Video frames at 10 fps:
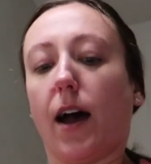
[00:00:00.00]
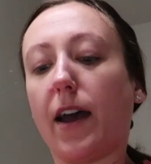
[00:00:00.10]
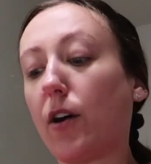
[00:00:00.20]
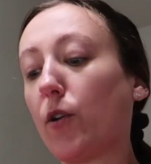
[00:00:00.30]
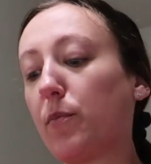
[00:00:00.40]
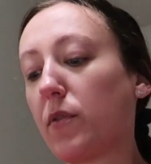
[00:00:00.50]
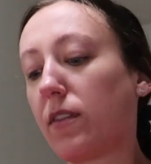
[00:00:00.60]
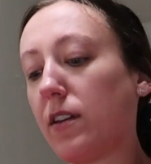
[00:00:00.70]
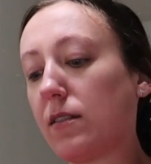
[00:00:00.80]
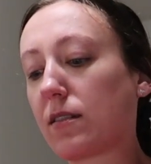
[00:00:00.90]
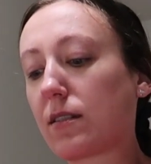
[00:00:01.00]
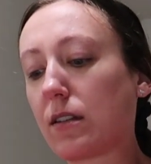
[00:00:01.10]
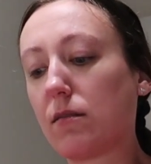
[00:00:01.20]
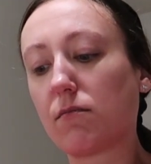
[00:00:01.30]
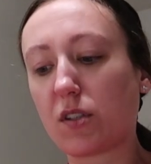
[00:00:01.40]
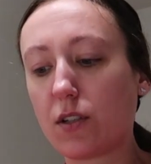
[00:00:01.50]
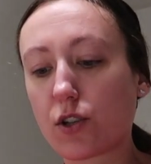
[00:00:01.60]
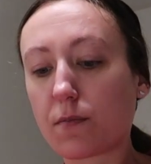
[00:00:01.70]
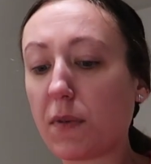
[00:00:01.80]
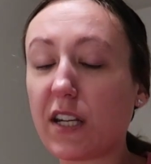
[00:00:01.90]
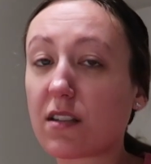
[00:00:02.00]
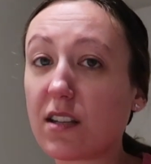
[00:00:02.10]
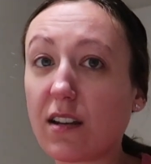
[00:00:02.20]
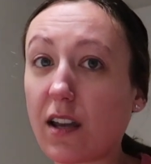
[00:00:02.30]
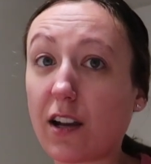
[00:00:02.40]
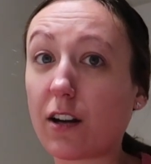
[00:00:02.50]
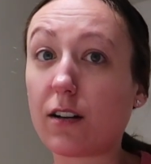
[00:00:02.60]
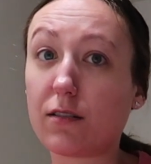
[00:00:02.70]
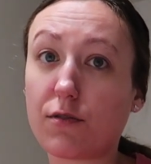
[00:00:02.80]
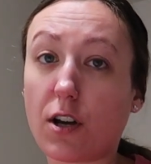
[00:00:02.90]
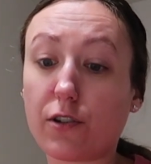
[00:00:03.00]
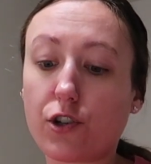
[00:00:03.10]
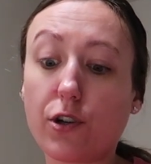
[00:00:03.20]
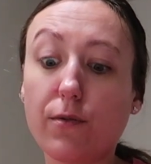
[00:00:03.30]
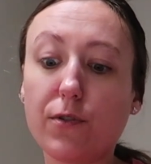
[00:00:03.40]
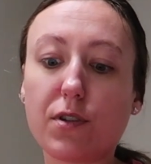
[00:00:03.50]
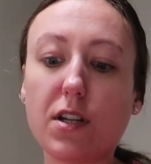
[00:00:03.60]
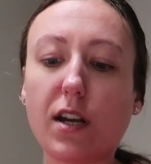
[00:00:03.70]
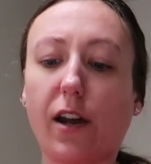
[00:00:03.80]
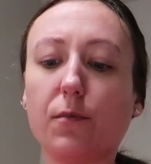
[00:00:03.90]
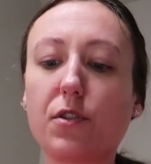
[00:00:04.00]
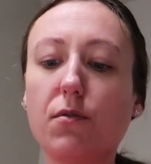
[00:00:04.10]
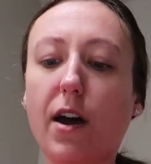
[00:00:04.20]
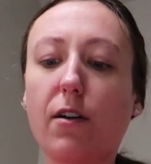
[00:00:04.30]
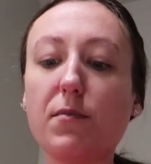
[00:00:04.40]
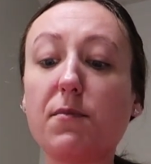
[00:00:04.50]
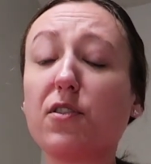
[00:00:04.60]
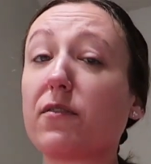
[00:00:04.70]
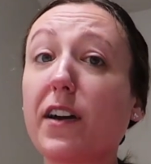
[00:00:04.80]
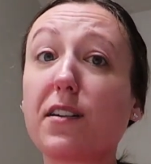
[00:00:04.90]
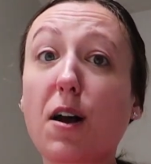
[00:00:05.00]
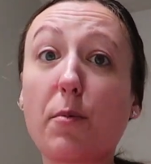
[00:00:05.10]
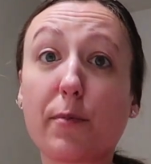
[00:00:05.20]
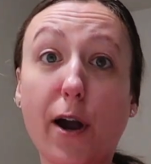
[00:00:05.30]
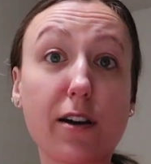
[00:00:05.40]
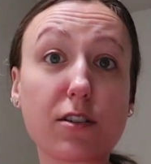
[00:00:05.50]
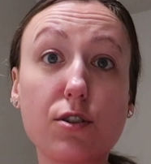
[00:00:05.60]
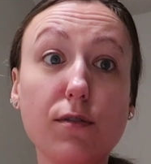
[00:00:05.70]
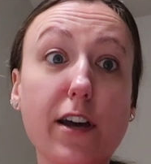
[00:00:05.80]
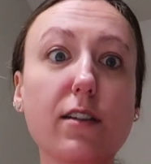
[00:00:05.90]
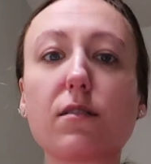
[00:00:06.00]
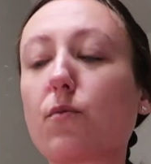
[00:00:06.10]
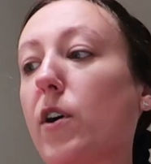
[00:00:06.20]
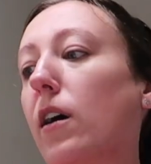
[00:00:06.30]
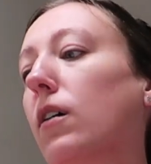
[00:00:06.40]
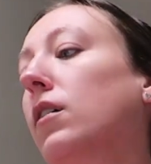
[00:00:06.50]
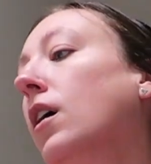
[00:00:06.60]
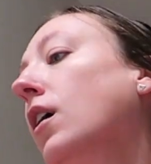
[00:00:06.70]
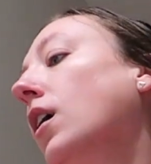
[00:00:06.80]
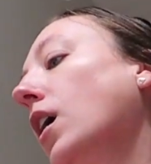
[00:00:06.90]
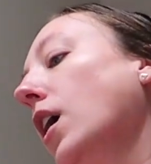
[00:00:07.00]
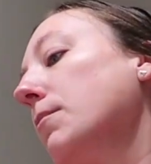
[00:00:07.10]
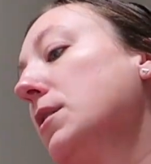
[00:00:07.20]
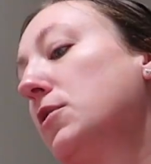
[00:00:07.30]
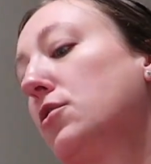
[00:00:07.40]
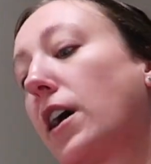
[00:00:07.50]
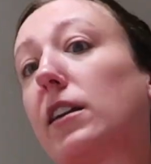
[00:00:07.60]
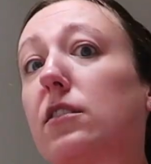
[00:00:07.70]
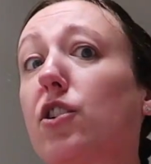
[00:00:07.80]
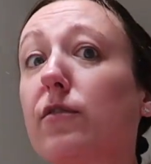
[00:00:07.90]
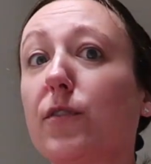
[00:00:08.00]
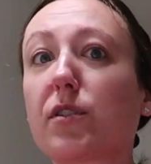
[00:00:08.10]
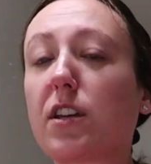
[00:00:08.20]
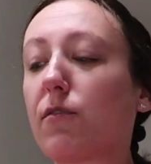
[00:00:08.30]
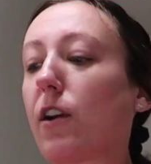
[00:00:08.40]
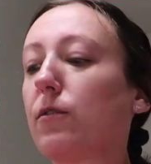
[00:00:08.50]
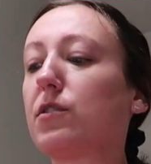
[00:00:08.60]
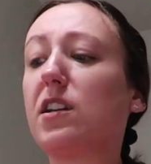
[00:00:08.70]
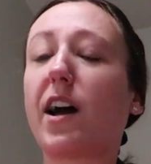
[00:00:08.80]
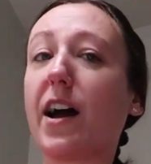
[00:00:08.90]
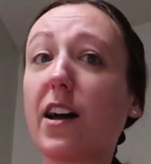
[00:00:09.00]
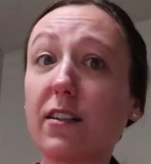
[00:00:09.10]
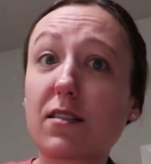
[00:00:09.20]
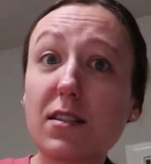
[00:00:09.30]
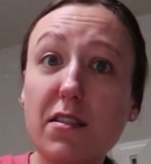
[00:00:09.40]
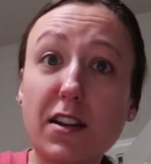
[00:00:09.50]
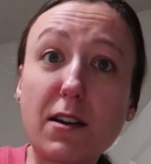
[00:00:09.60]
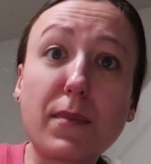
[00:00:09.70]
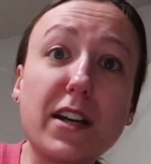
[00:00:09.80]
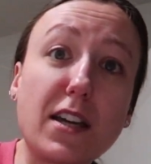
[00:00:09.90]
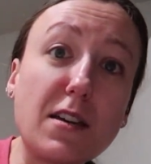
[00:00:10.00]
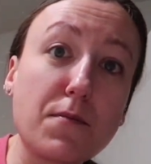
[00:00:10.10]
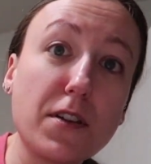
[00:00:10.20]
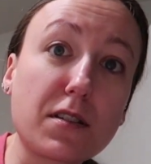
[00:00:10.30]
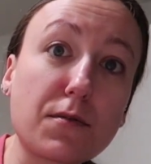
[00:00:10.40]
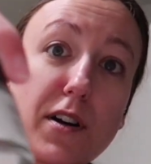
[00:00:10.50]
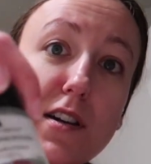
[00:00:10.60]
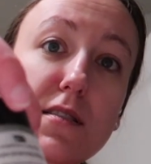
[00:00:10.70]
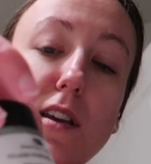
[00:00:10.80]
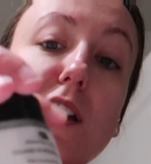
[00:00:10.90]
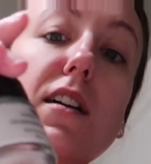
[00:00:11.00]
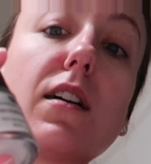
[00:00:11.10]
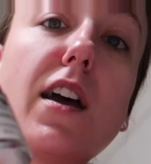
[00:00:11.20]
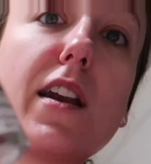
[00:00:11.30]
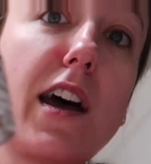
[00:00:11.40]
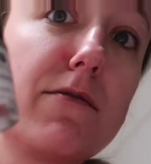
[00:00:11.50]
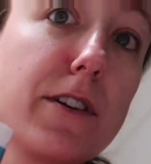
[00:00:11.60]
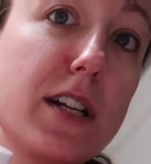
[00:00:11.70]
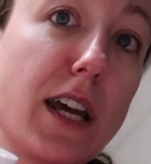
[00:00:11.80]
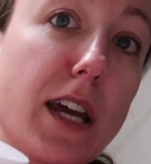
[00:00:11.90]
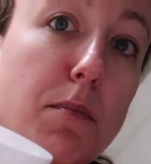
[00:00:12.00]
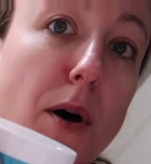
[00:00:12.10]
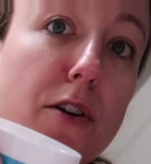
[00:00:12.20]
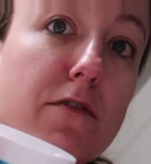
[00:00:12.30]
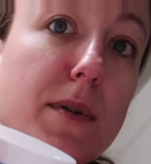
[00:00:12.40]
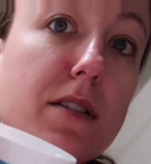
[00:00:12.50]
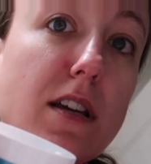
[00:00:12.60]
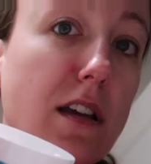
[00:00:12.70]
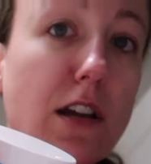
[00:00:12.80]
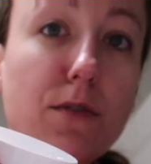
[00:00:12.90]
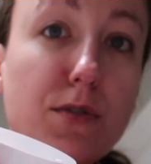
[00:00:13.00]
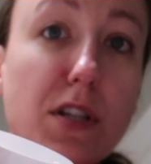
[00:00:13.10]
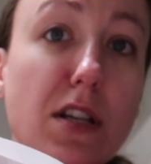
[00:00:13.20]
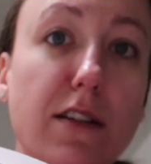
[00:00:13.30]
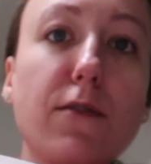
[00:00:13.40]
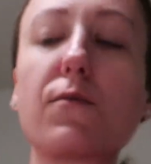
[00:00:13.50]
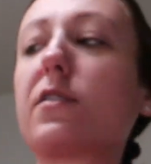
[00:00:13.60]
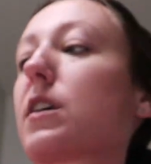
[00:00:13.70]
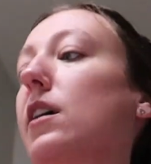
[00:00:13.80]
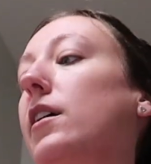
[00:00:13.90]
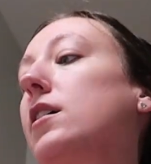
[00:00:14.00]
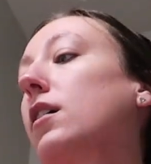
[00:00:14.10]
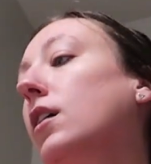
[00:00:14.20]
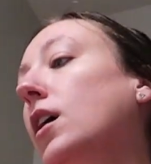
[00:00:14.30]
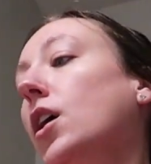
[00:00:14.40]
I hope this just mini skincare Dollar Tree routine helps you out. Maybe you'll find a couple products you like as well. Maybe you add it to your full skincare routine. I honestly think I might keep this one as like an everyday part of my skincare routine, even once I like